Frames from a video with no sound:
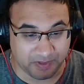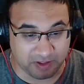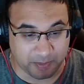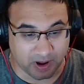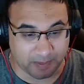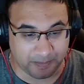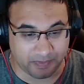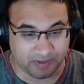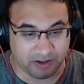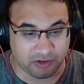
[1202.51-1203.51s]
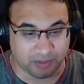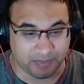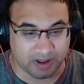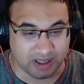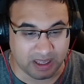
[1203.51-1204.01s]
this pop, this should
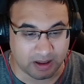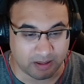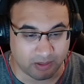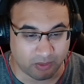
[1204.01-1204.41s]
be